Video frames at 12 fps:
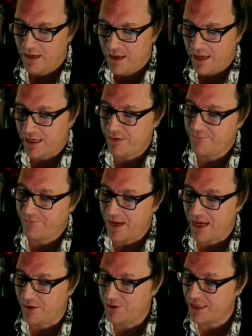And I
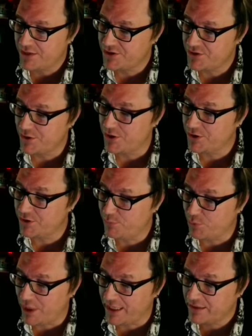found I stood on the
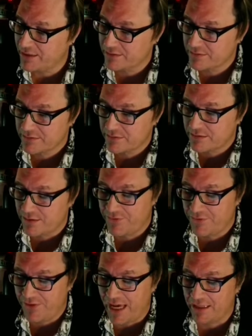brink of
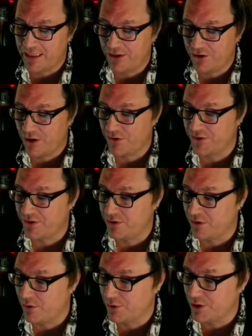the valley called the
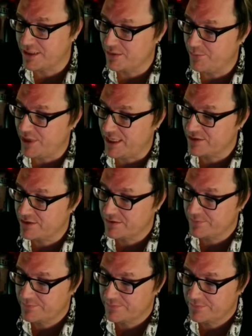Dolorous Abyss,
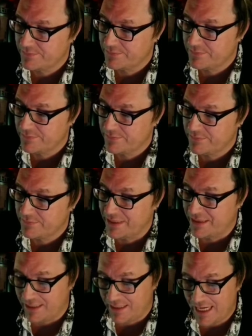
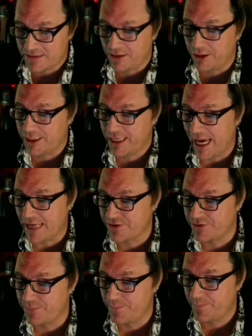the desolate
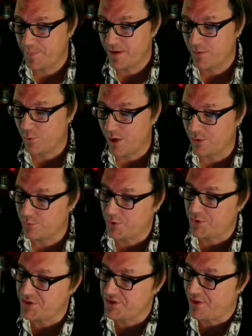chasm where
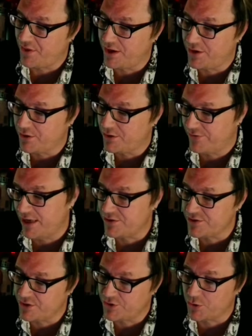rolls the thunder of
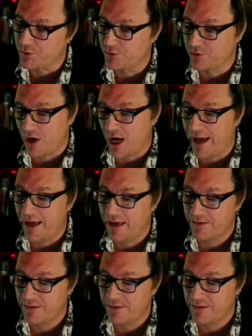hell's eternal cry,